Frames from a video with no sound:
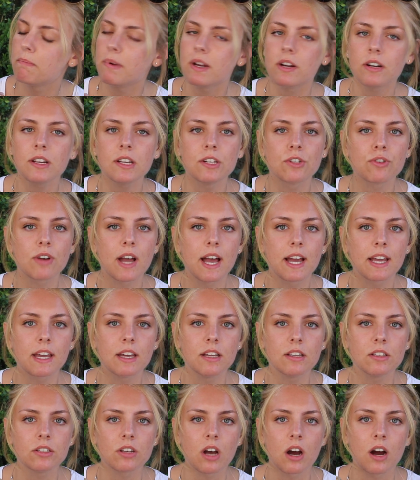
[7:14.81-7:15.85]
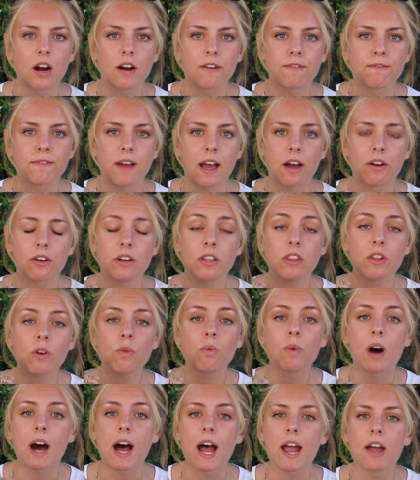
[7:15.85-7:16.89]
Bearded dragons are found in the
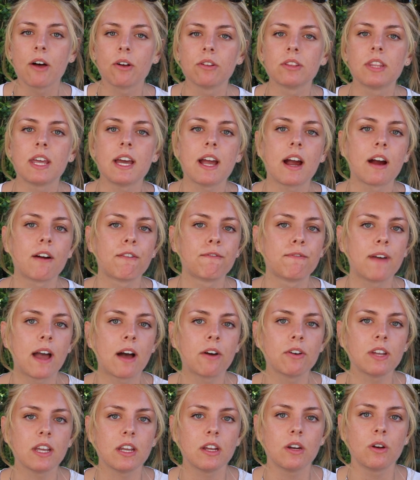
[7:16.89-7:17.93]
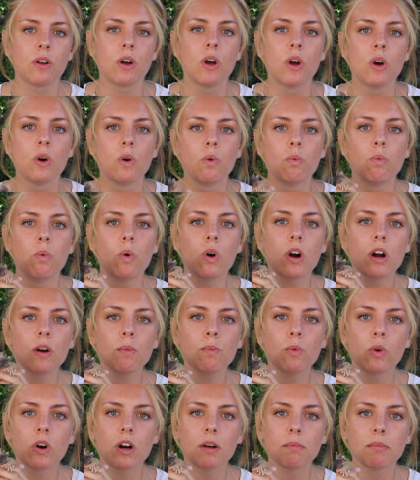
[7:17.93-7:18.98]
wild. They are found in
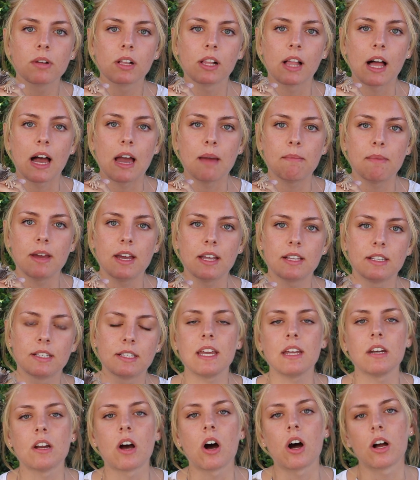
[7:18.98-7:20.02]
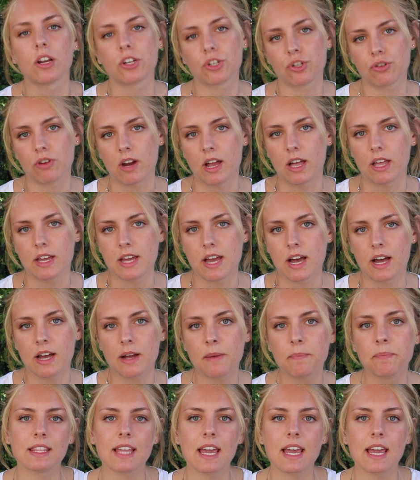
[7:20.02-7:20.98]
warm climates in Australia.